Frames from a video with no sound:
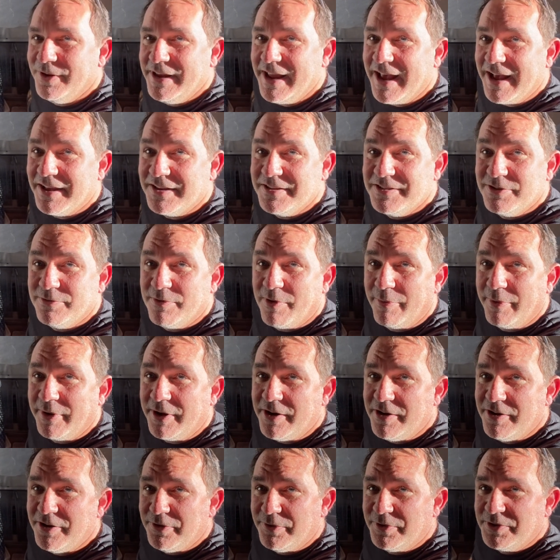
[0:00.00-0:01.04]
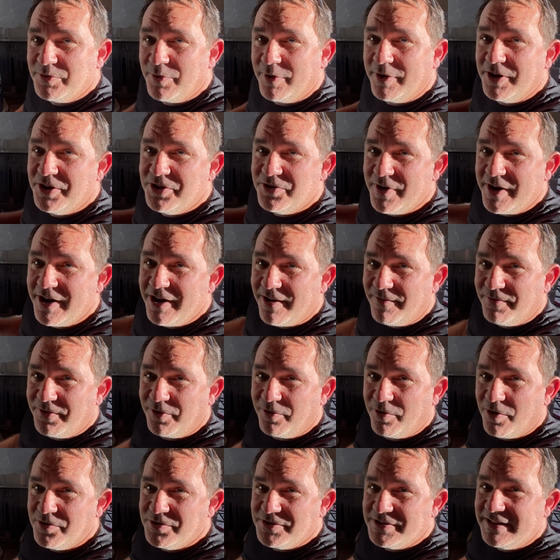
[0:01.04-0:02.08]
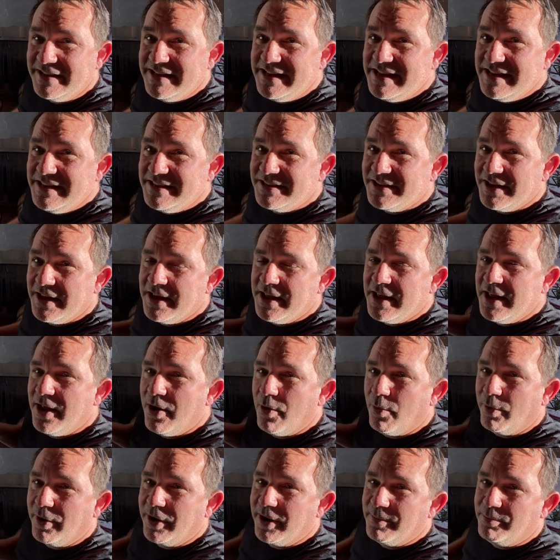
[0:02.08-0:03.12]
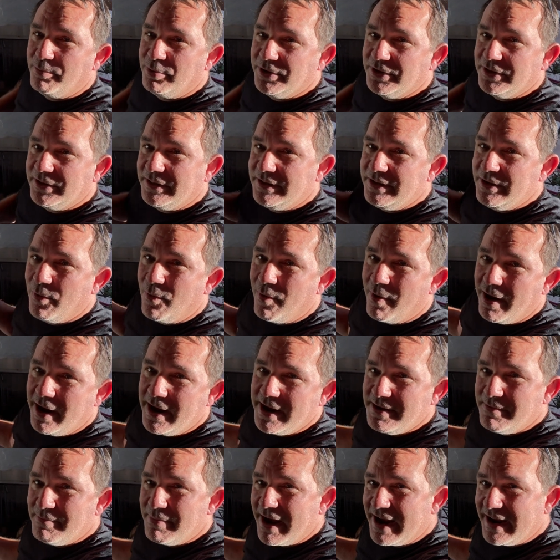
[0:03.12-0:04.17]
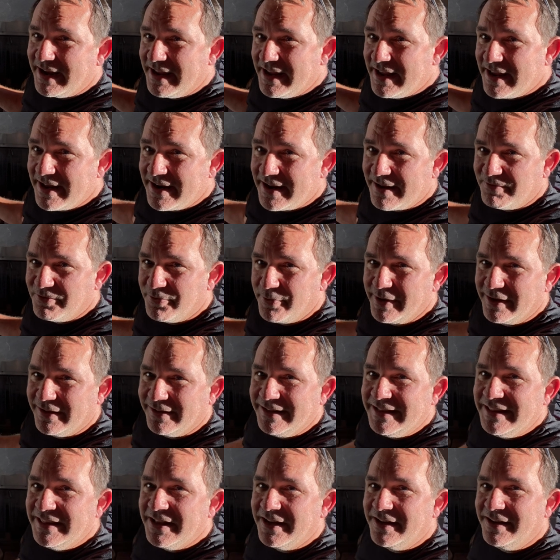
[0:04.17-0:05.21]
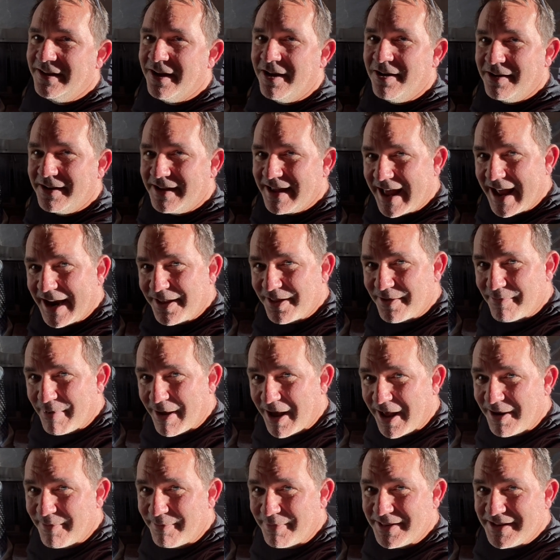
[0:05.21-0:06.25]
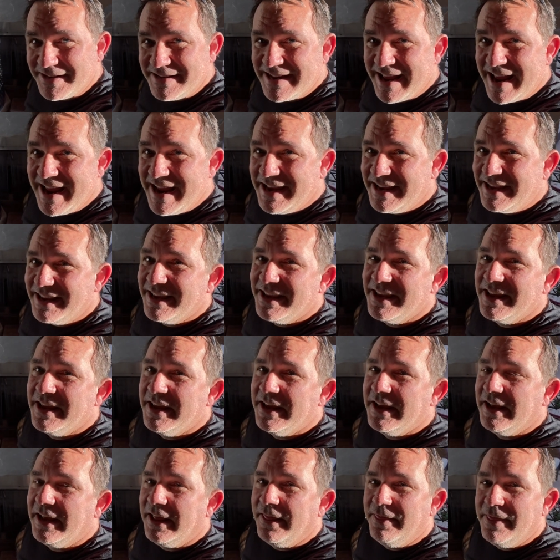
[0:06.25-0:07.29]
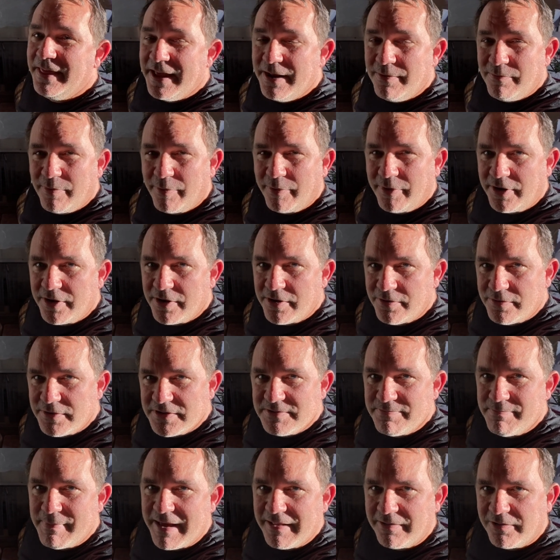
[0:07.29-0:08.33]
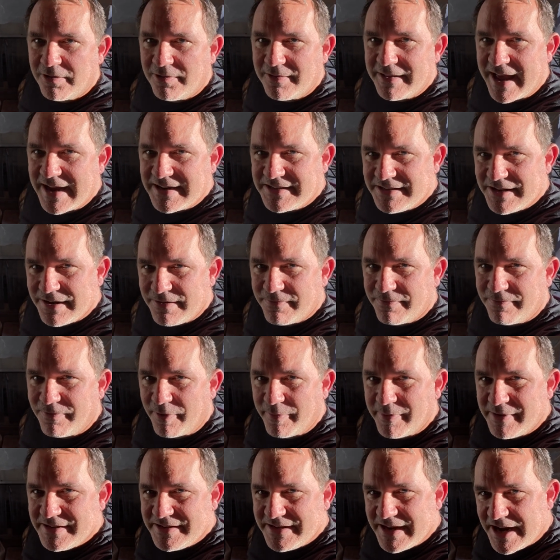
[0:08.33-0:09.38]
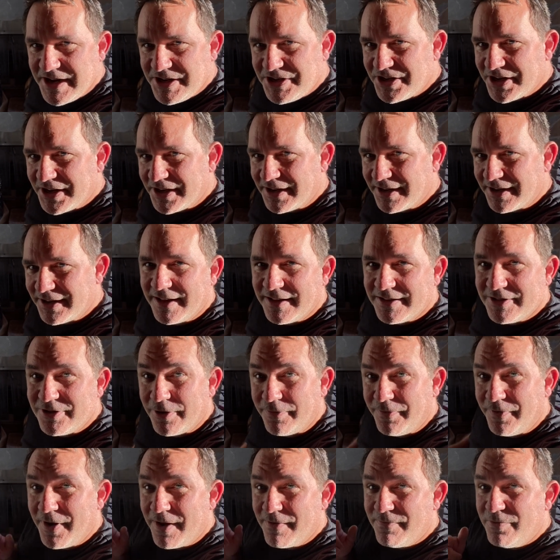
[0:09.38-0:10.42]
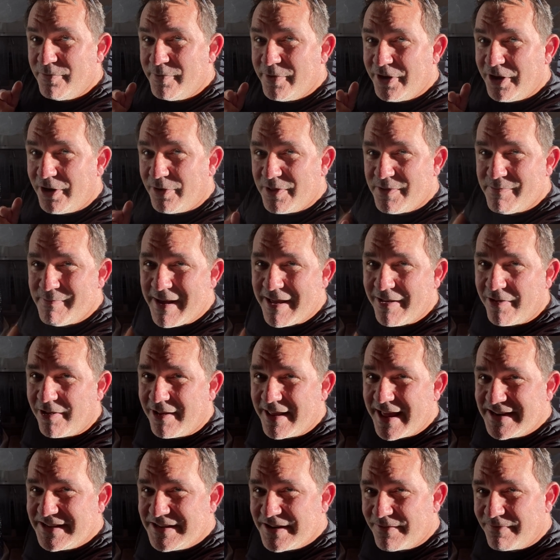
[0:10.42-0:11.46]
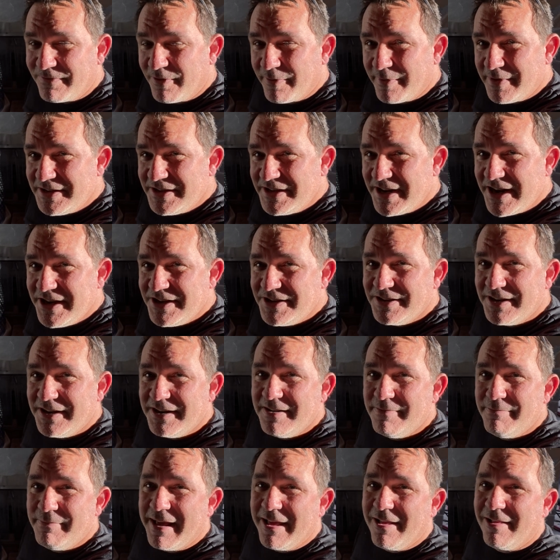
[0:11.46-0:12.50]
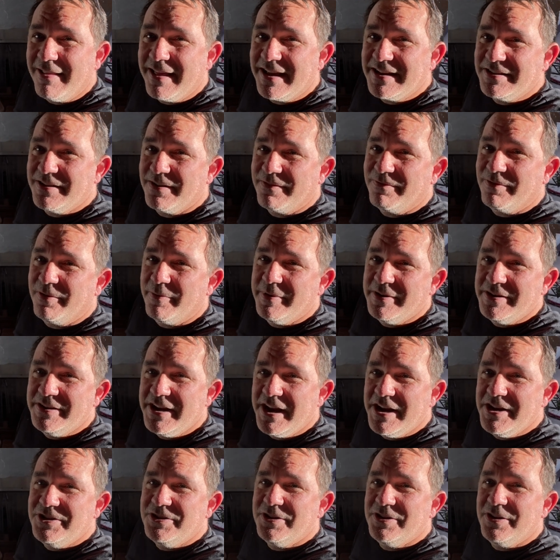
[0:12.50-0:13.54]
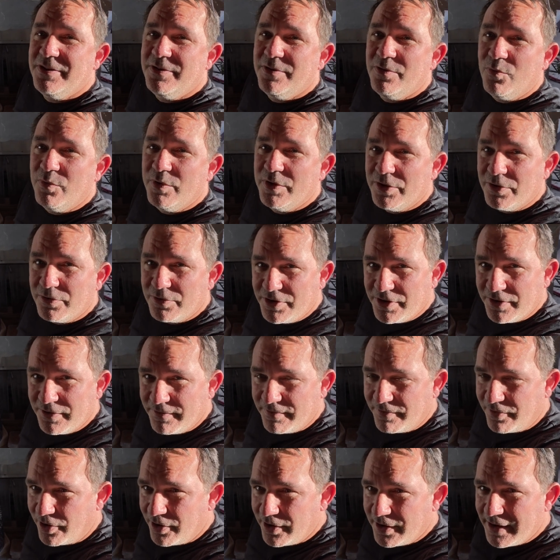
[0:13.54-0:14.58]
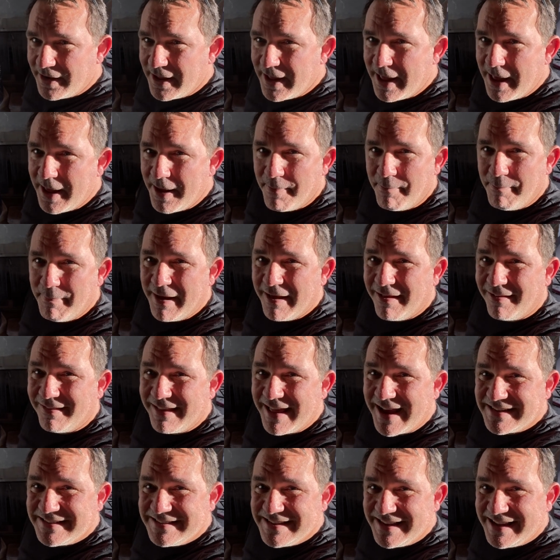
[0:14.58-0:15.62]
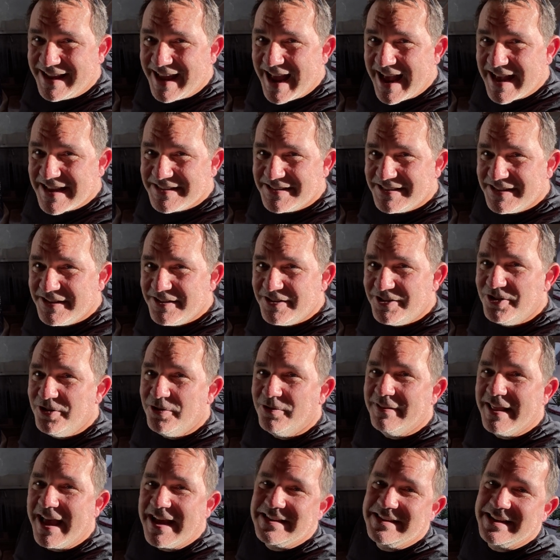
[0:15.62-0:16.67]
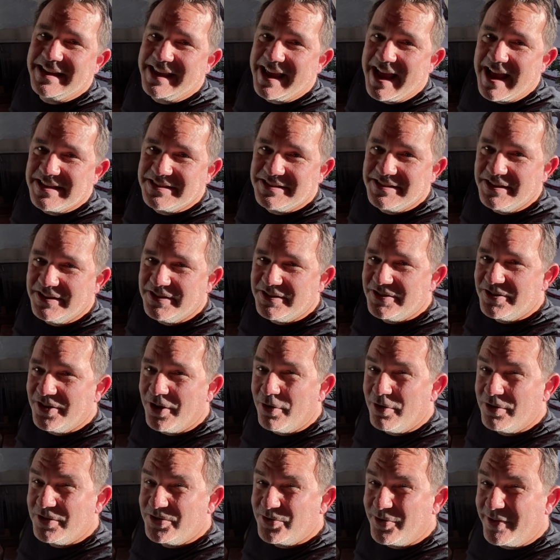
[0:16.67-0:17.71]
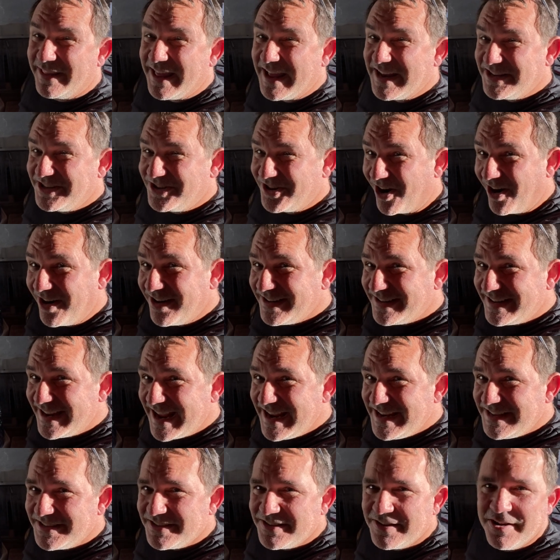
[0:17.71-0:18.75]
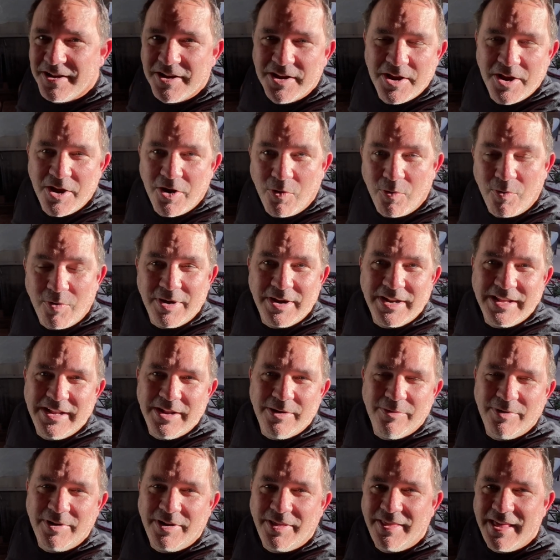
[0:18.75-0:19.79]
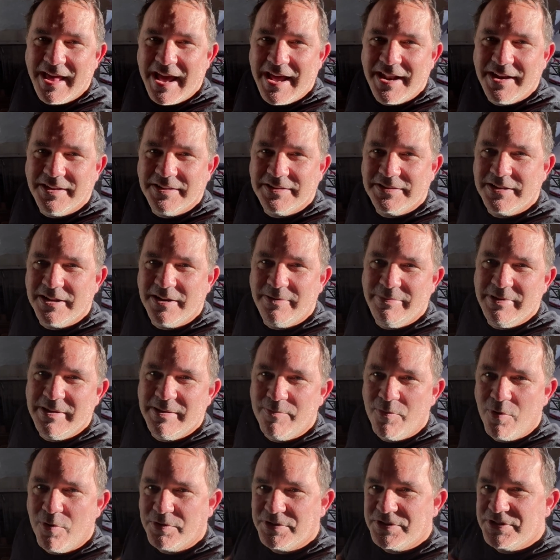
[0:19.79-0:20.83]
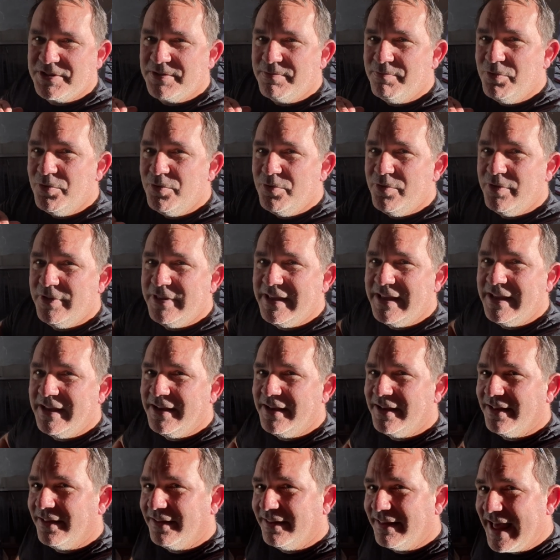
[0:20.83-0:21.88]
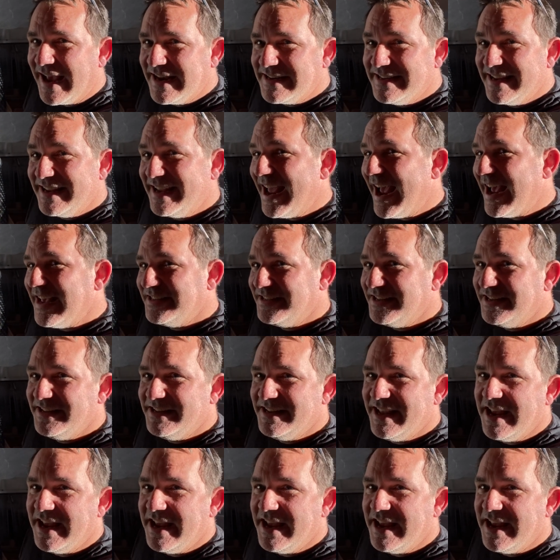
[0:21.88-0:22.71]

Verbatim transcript: yeah, so what we're gonna do is we're gonna drain off the gross lees. We're gonna put the wine back in after we clean the gunk out of the bottom of the tank. And then what we're going to do is malolactic fermentation. So if you're not familiar with malolactic fermentation, malolactic fermentation will convert malolactic acid to lactic acid. So sort of that tart taste. We're going to get rid of that. It's going to be a more smoothing lactic acid